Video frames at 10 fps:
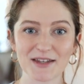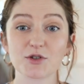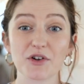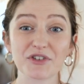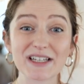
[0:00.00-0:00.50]

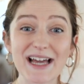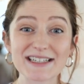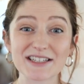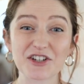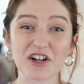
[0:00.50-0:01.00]
So I
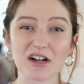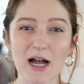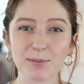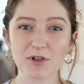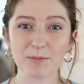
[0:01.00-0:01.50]
realized that there are a
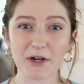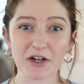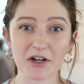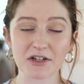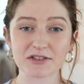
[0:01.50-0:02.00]
couple of
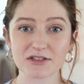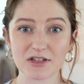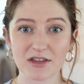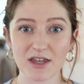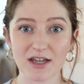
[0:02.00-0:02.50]
barriers
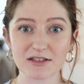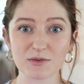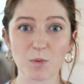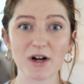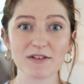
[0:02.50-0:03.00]
to this.
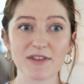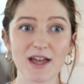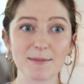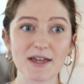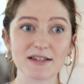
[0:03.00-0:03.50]
One of
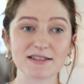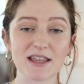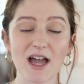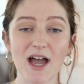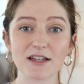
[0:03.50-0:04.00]
them is
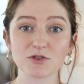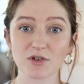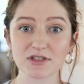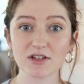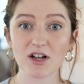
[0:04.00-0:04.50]
that
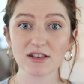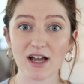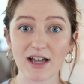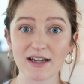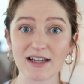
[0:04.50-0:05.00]
sourcing
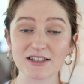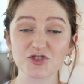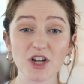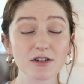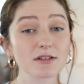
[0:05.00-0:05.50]
online is
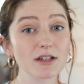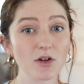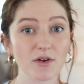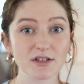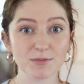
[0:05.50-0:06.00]
generally
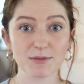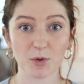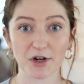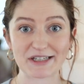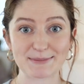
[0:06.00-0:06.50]
going to be
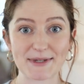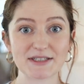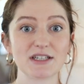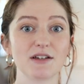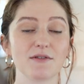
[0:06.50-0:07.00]
more
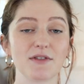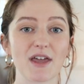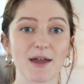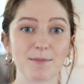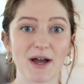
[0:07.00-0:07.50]
expensive
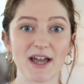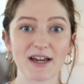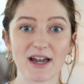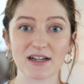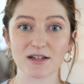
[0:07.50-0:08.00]
than
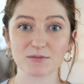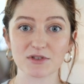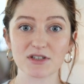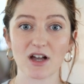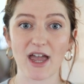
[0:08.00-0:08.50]
buying
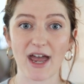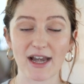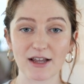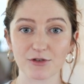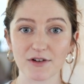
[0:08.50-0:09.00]
items at
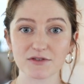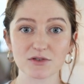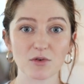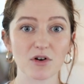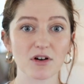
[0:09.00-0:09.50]
a thrift
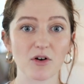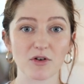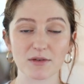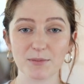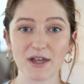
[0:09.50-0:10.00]
store
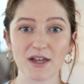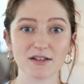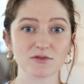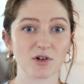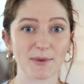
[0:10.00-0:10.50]
or the
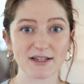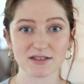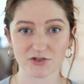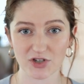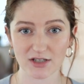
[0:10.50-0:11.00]
bins or
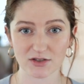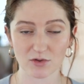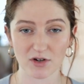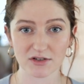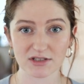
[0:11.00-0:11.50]
buy-sell trade
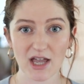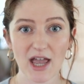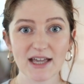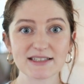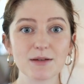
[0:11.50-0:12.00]
stores,
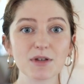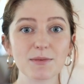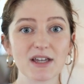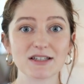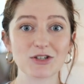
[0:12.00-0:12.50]
simply
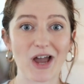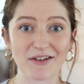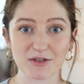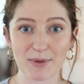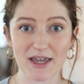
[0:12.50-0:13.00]
because you
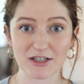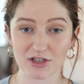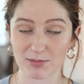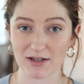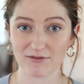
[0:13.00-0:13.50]
have to pay
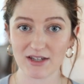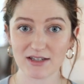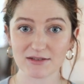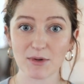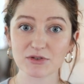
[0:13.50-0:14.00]
shipping
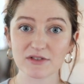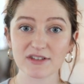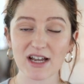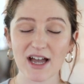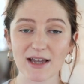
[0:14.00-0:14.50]
fees most of
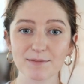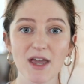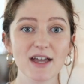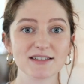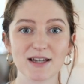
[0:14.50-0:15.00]
the time.
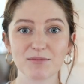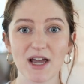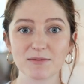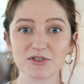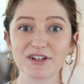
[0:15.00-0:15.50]

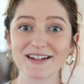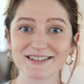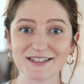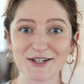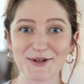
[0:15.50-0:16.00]
Sometimes you'll get
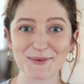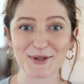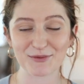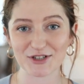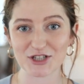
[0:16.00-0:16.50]
a deal
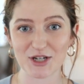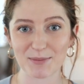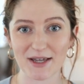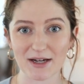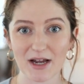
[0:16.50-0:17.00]
with free
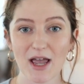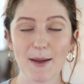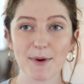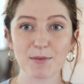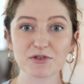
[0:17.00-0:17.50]
shipping,
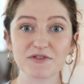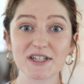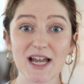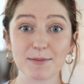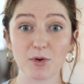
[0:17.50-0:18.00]
but most of
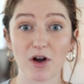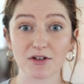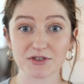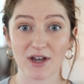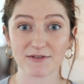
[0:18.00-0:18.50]
the time you
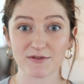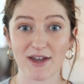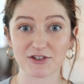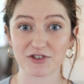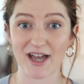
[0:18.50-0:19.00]
also have to
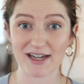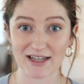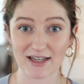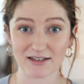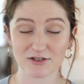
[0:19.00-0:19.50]
factor that
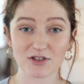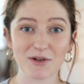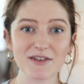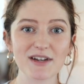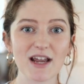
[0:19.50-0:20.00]
in.
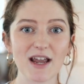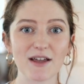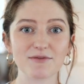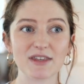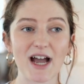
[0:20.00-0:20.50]
So even
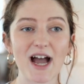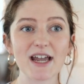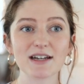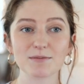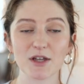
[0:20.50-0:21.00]
if the
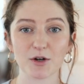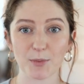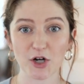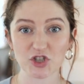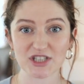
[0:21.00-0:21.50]
item that you're
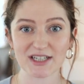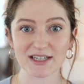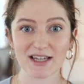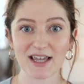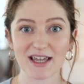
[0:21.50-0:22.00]

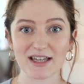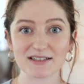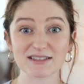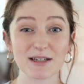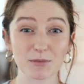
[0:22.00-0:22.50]
purchasing
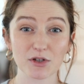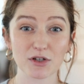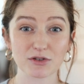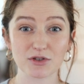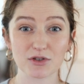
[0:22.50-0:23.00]
is
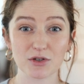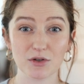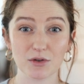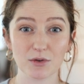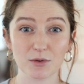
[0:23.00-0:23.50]
similar
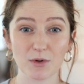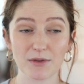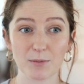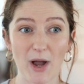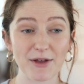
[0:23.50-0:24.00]
to
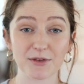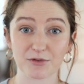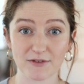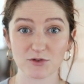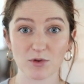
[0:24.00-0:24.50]
how the
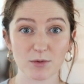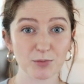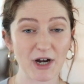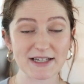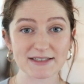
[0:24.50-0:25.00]
thrift store
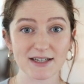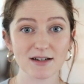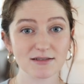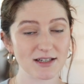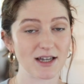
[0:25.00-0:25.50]
would price
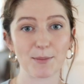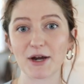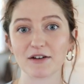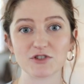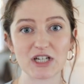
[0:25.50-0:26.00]
it, say a
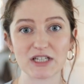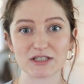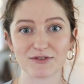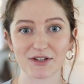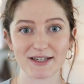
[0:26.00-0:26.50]
pair of
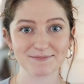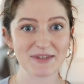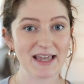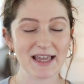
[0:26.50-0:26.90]
jeans for like